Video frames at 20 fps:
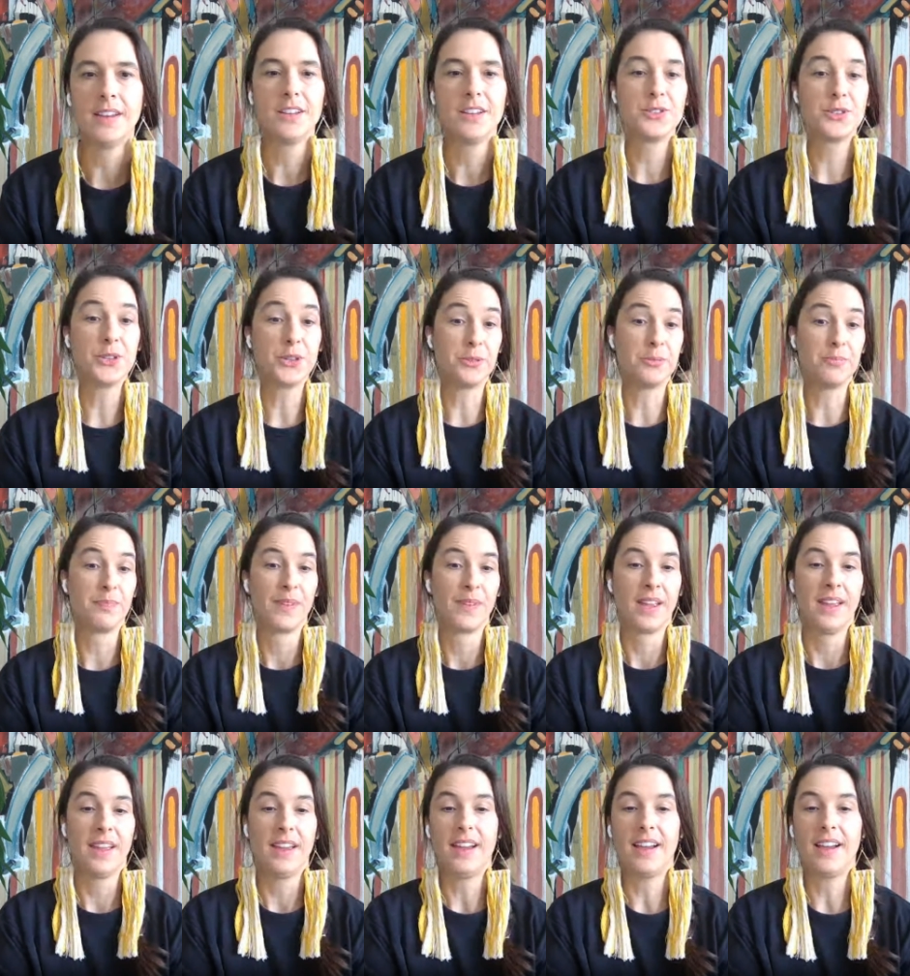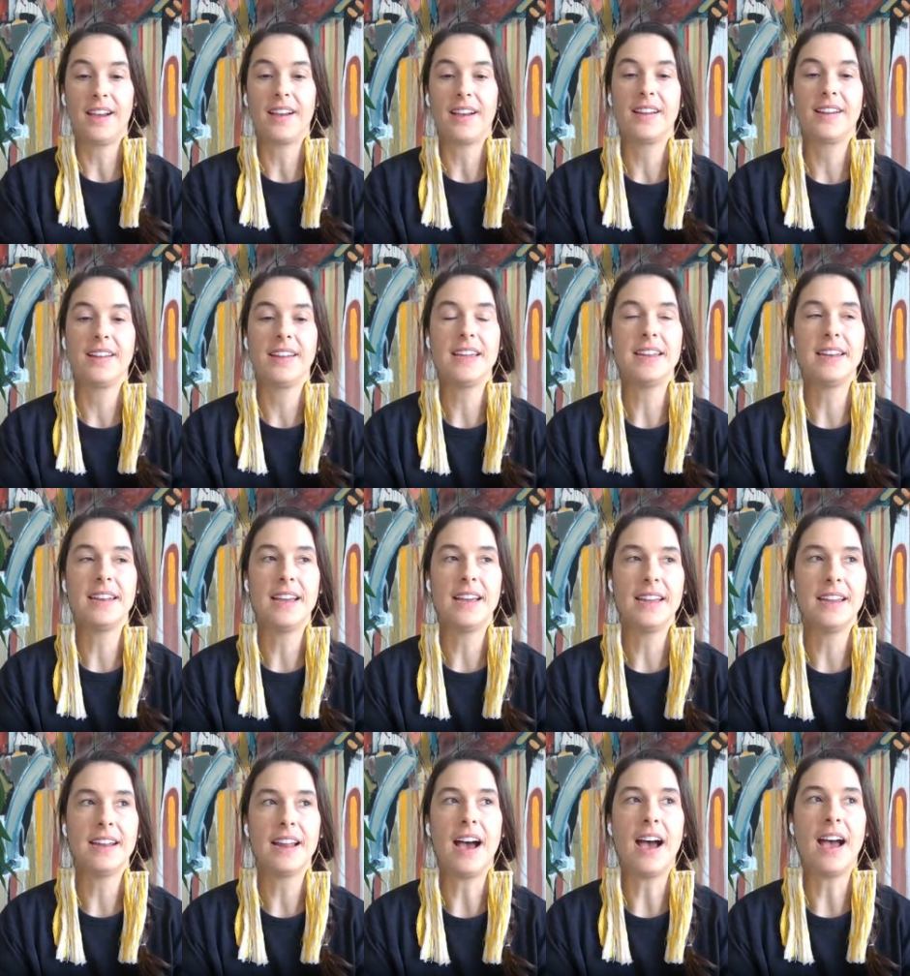So uh, it,
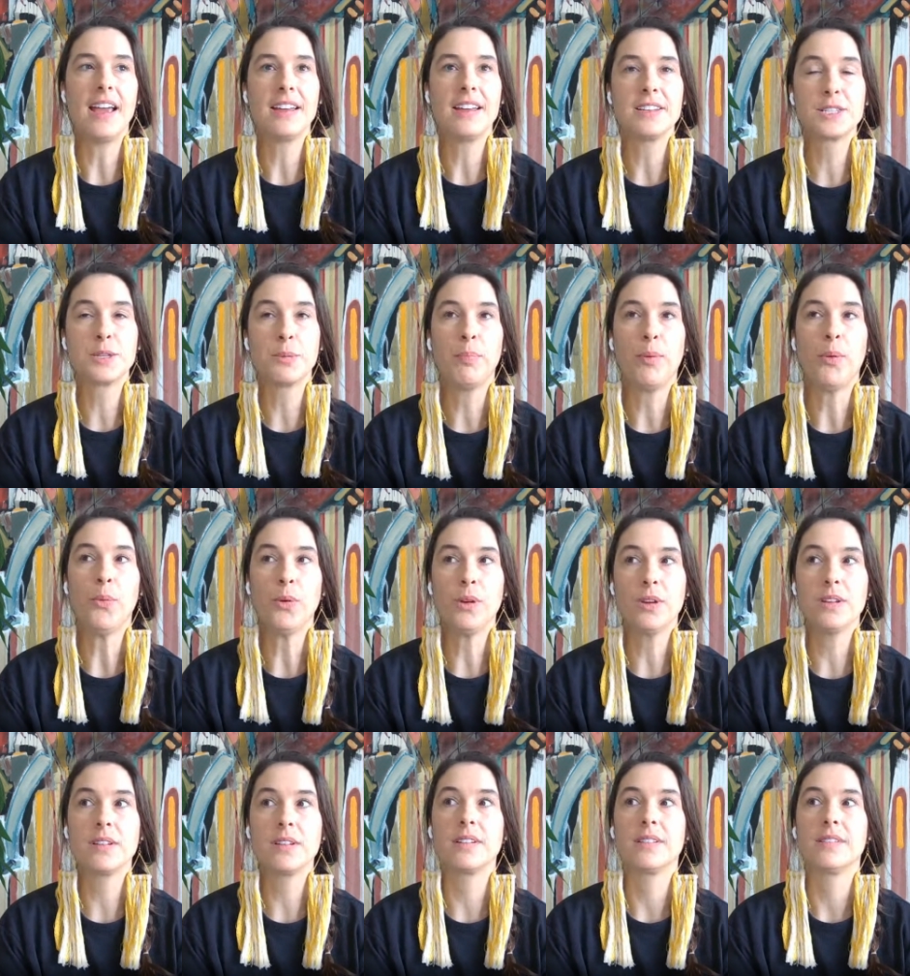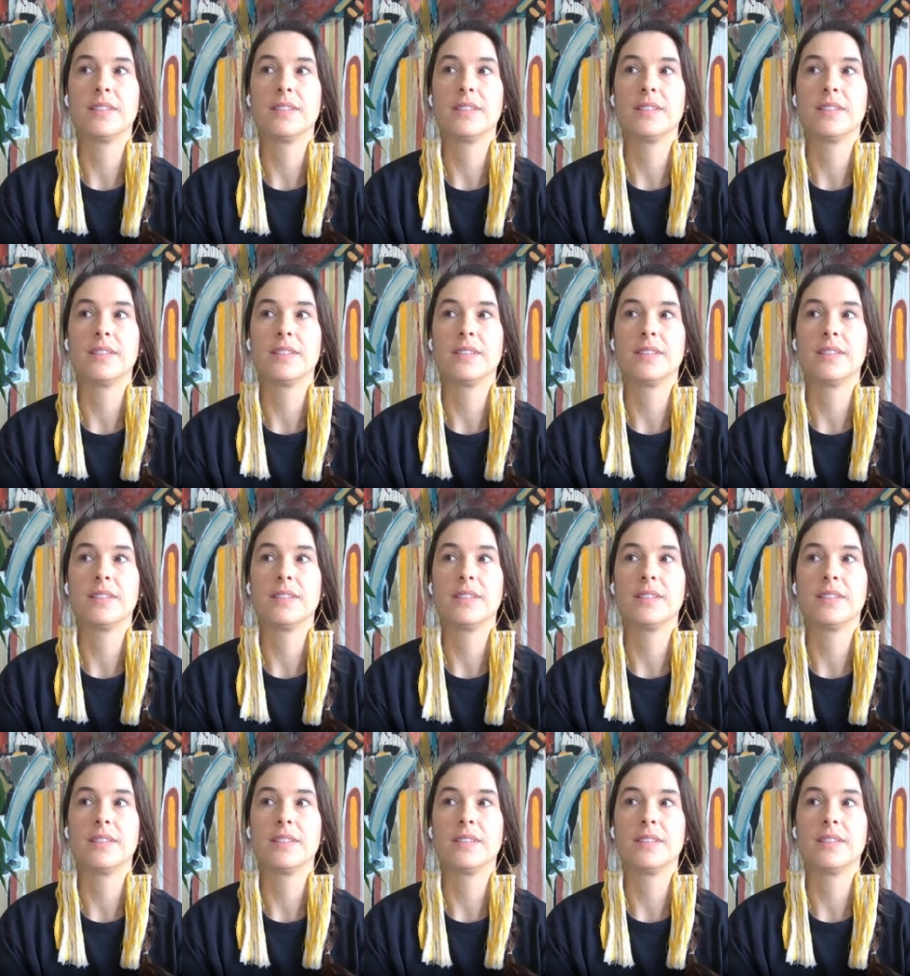it I support